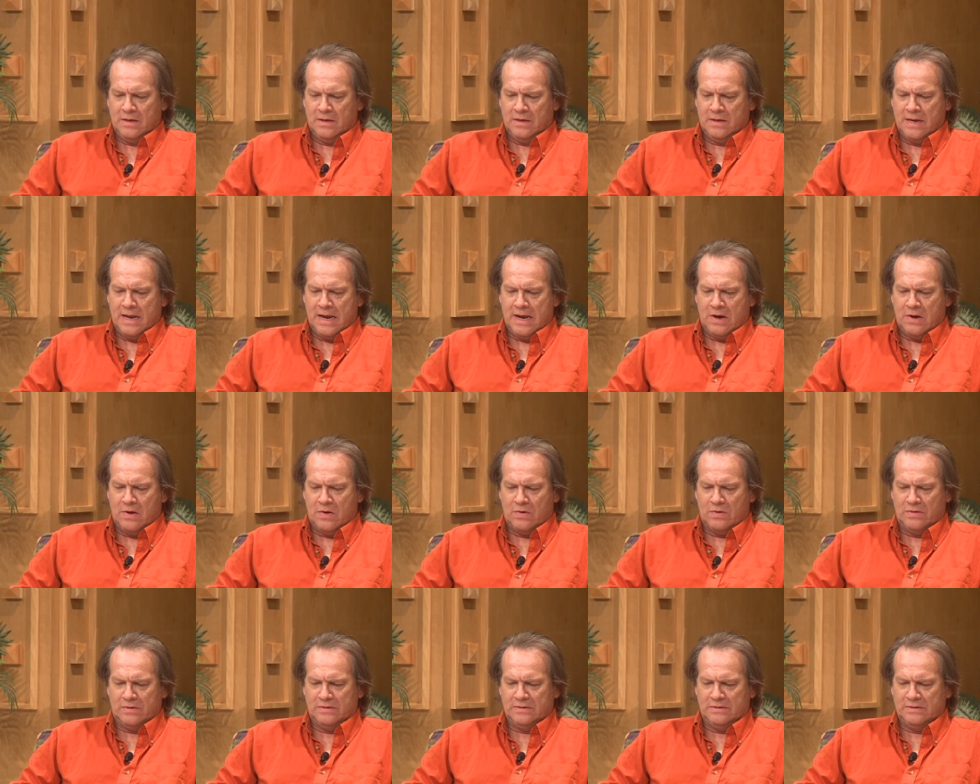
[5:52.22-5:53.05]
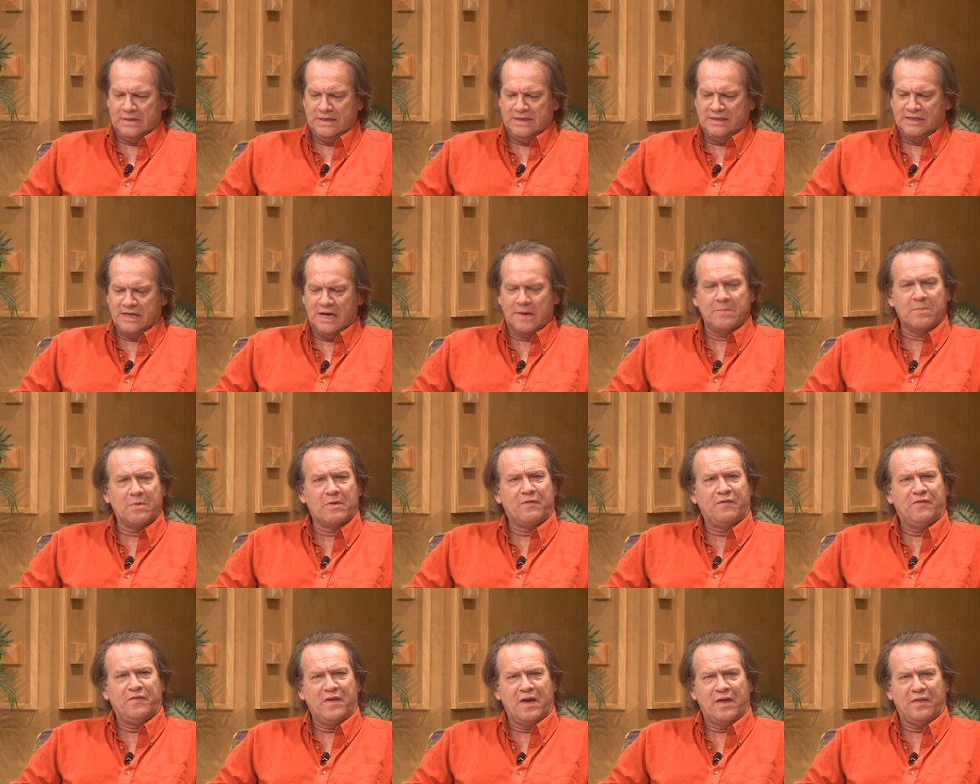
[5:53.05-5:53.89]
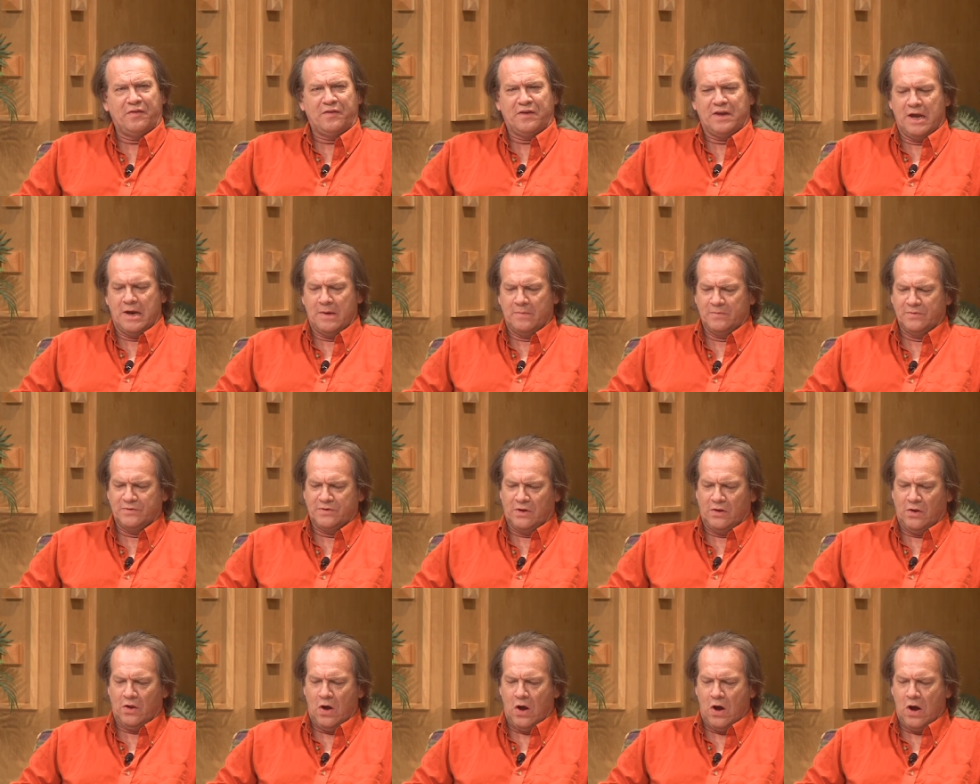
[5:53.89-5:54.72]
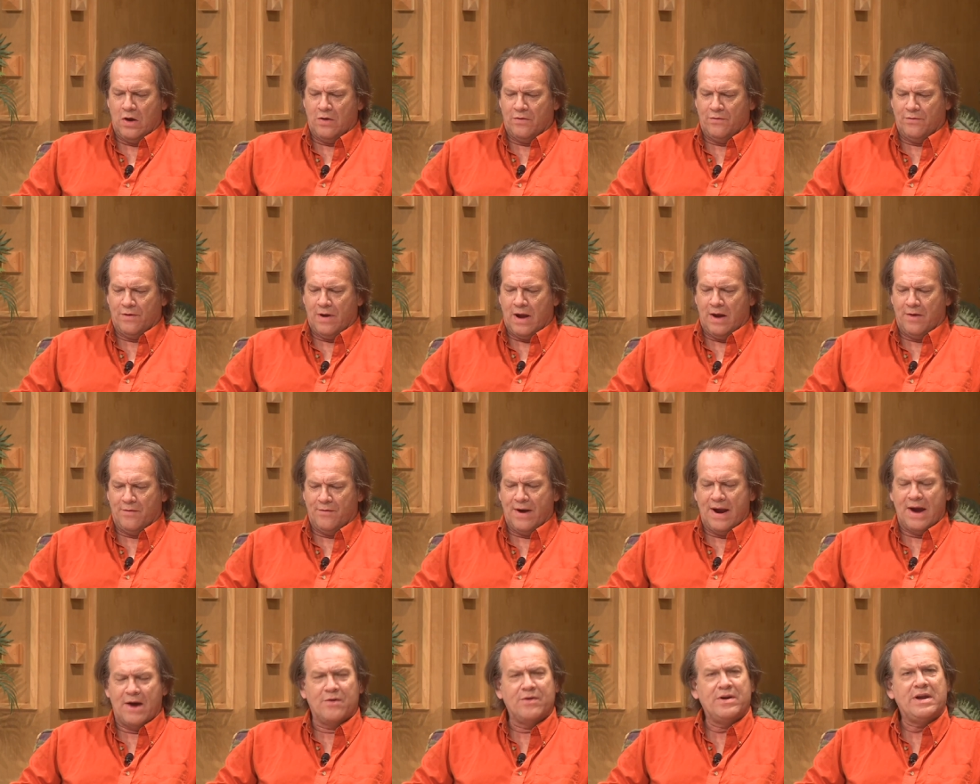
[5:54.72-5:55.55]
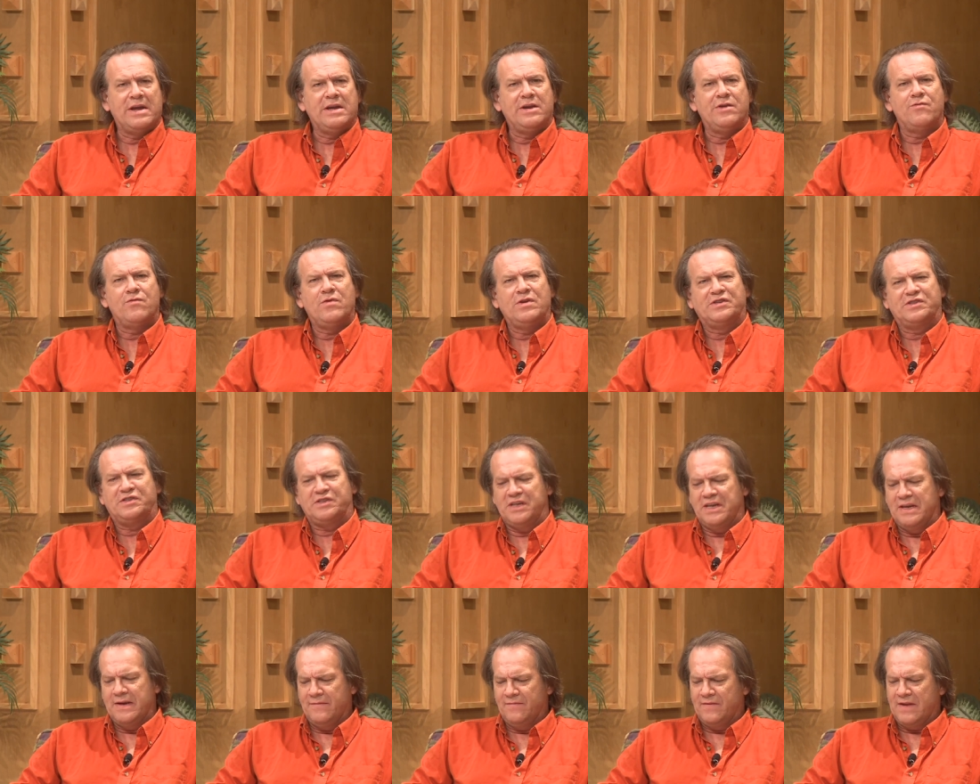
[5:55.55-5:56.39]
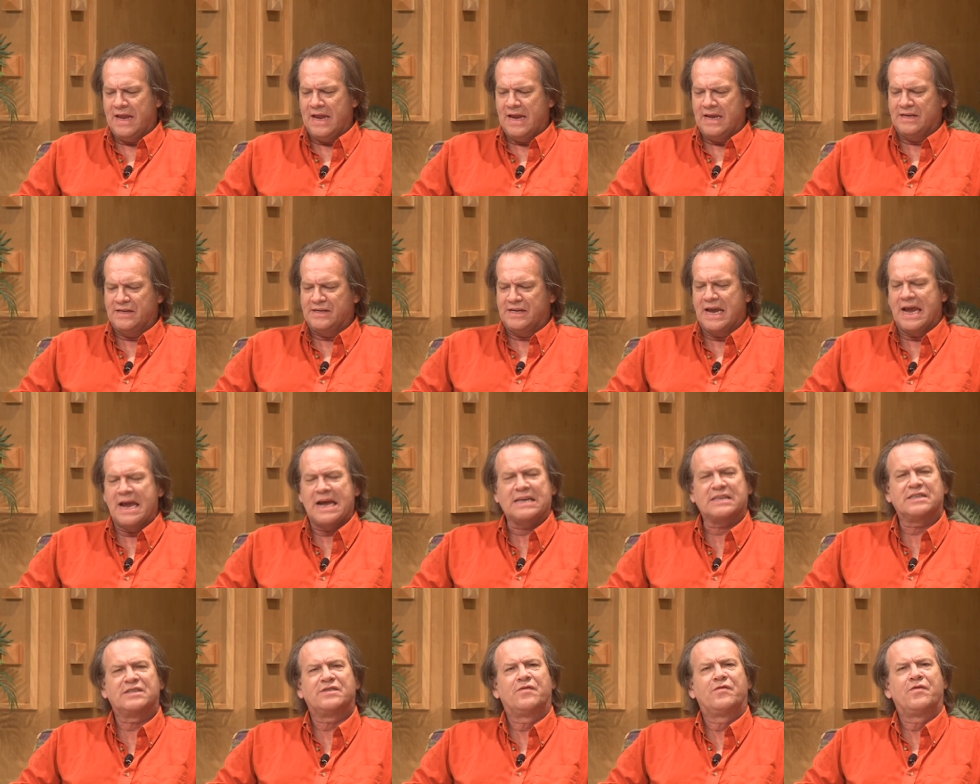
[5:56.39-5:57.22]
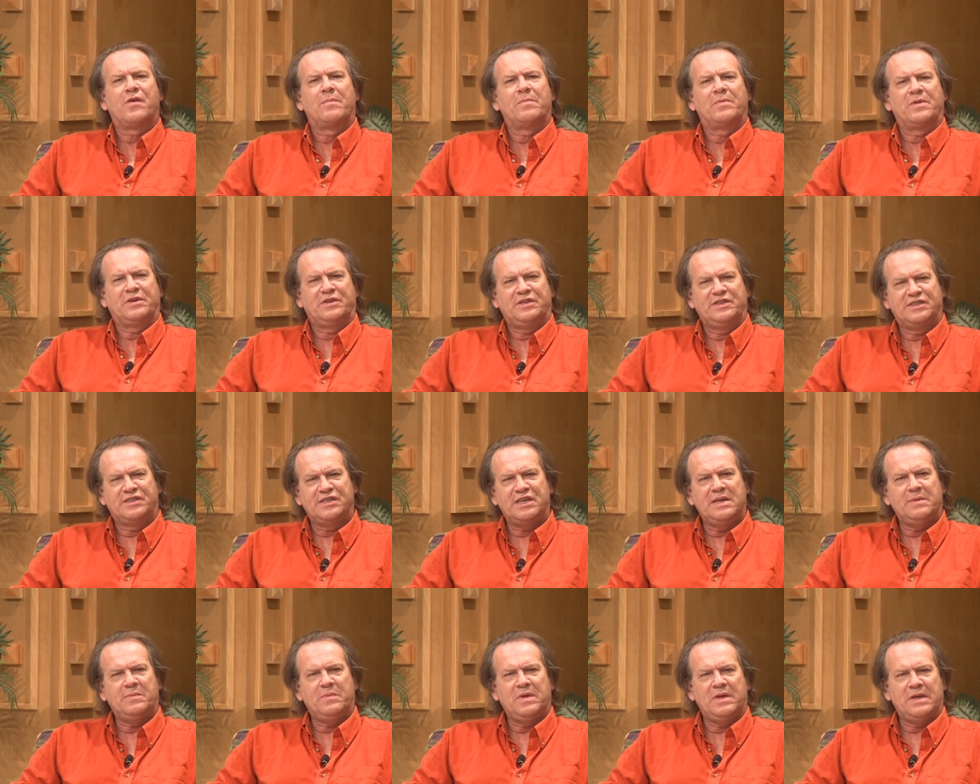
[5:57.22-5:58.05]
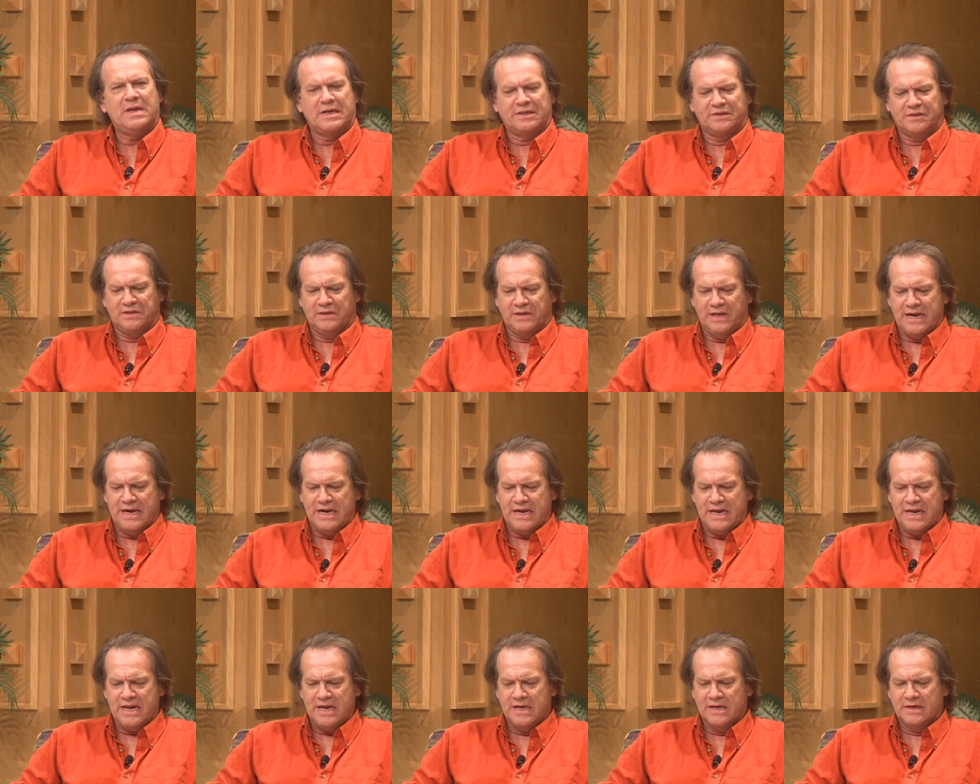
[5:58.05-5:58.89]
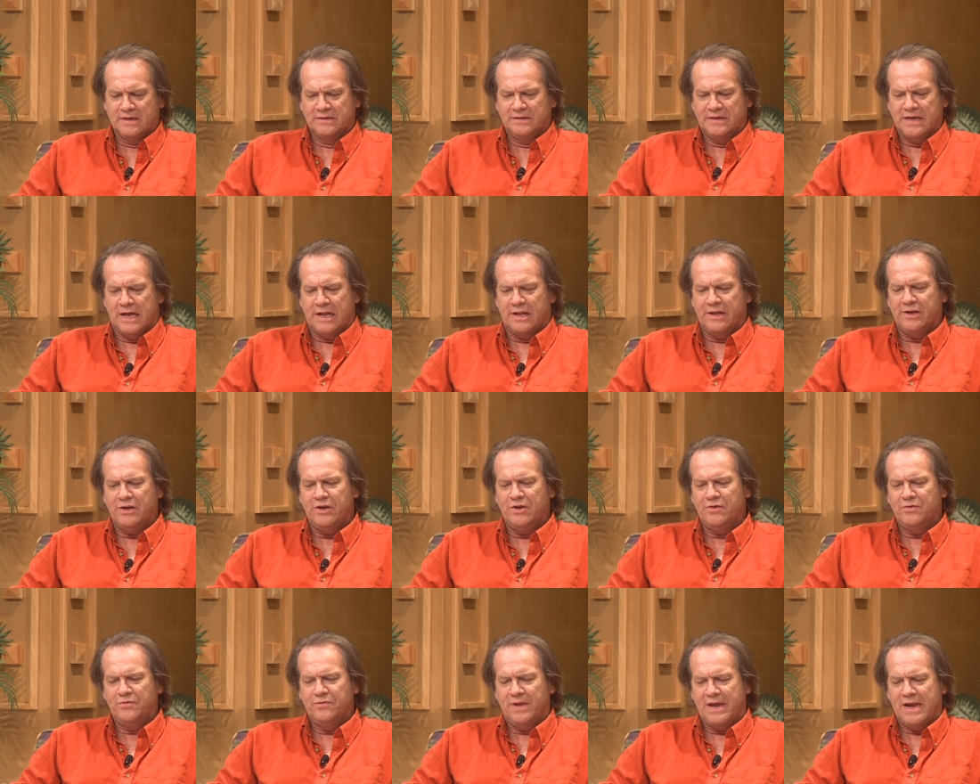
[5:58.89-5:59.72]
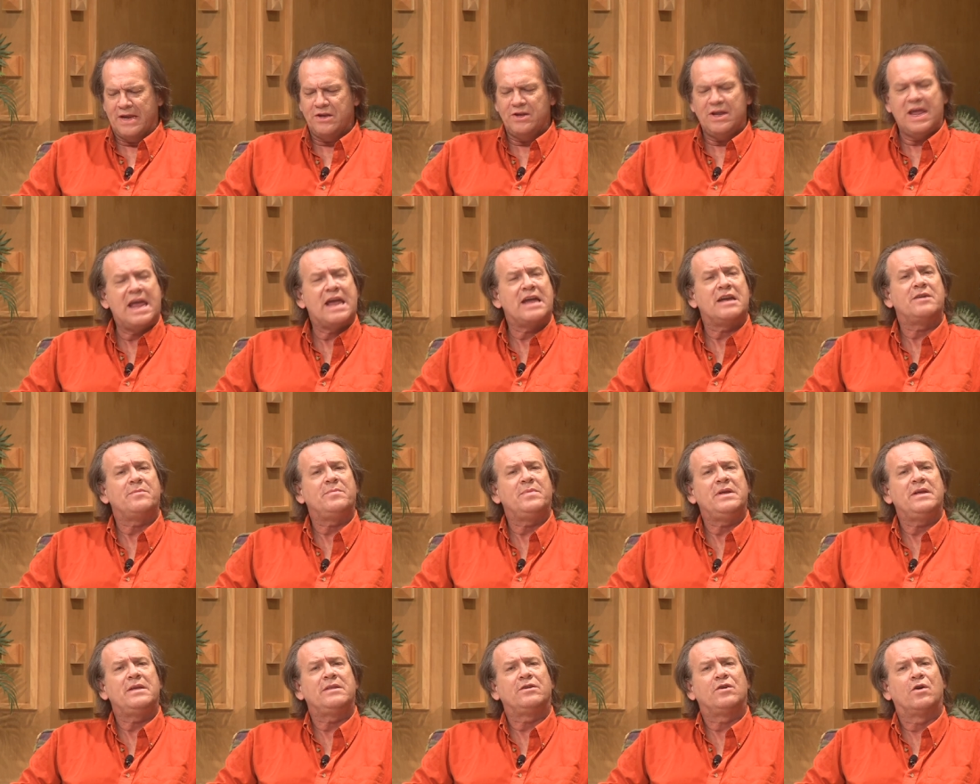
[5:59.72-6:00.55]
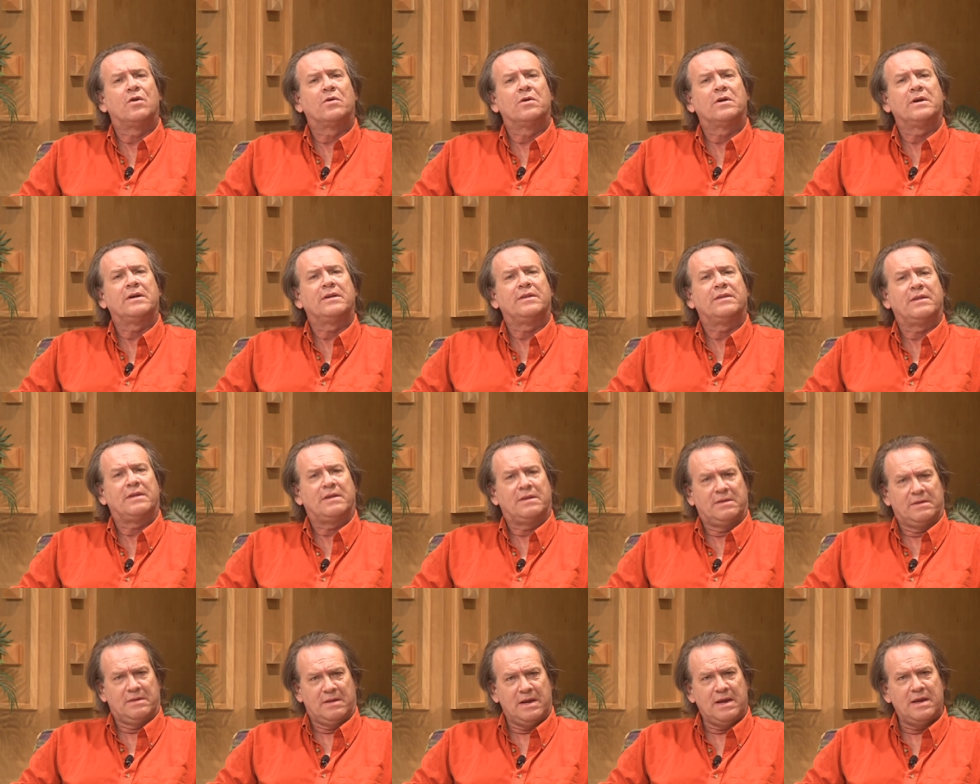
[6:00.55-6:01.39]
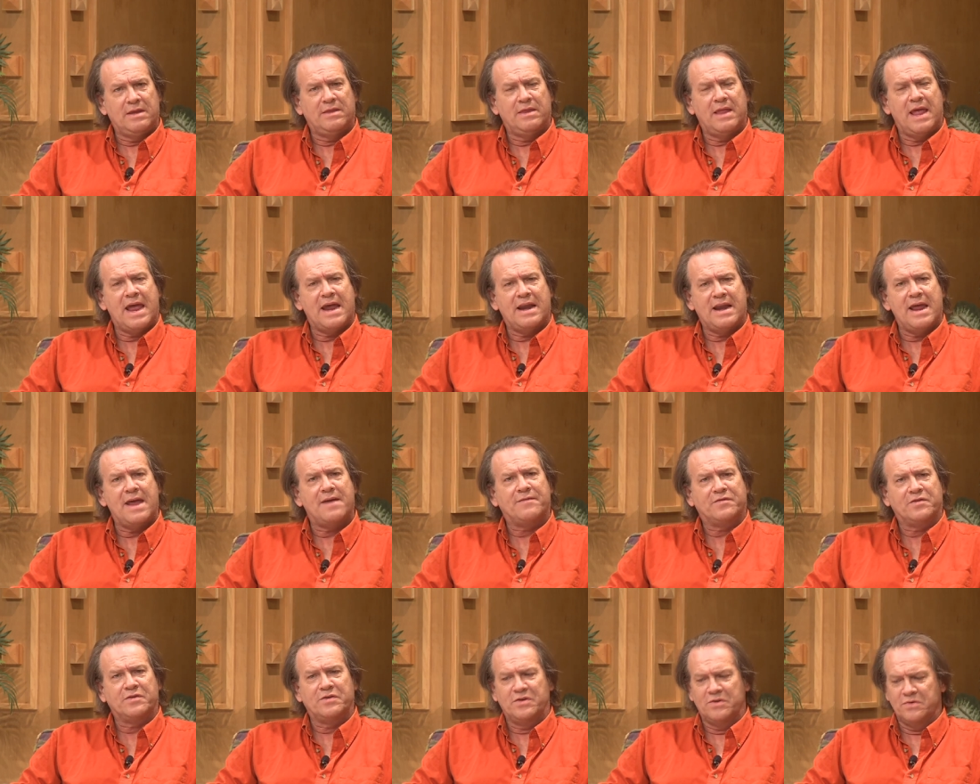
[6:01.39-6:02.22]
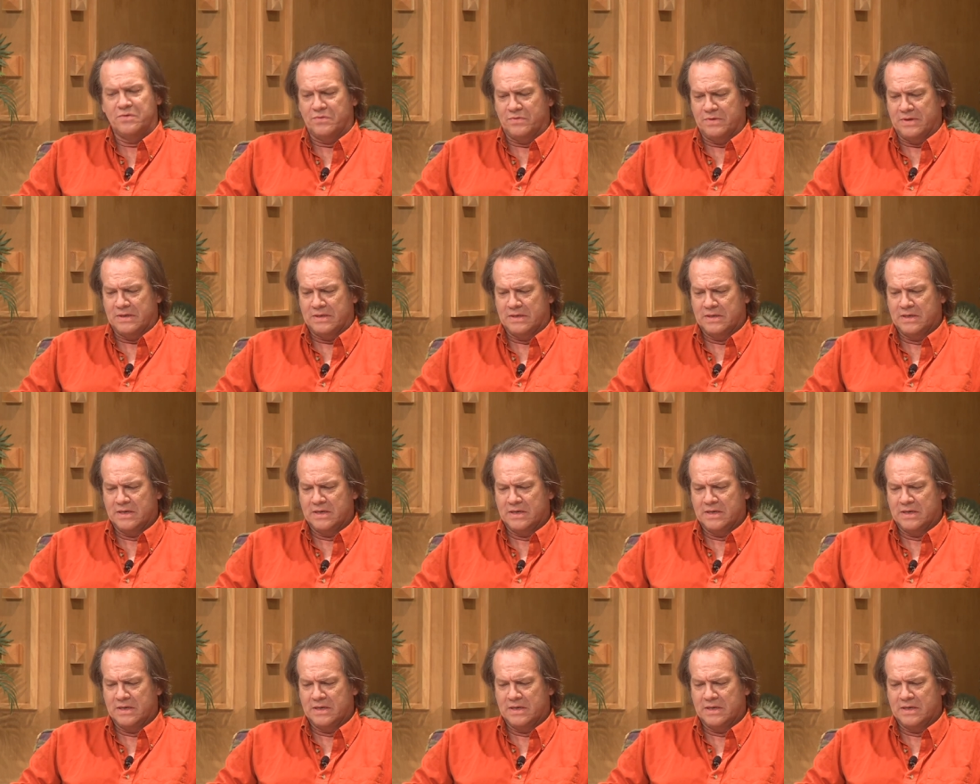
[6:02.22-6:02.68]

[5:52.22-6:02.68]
now, December 5th comes along, around, and you received a text from the CPS lady telling you that you had to be in court in, in that afternoon.